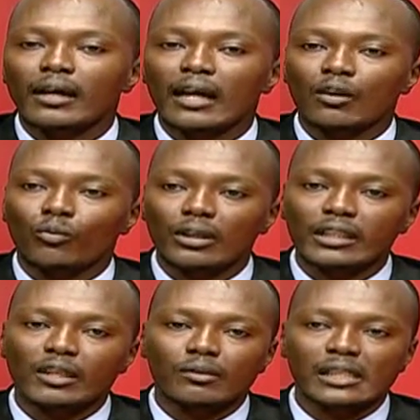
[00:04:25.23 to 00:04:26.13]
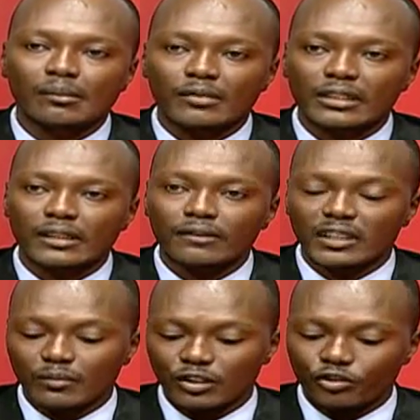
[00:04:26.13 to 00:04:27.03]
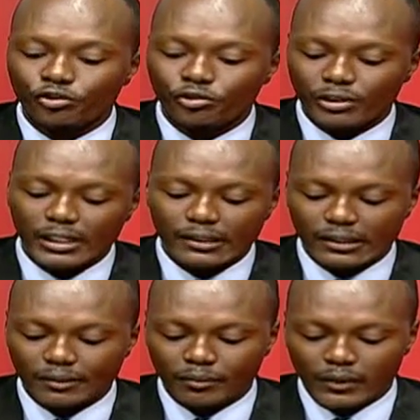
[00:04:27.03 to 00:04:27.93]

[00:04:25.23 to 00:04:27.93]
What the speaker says: and what they were themselves able to create.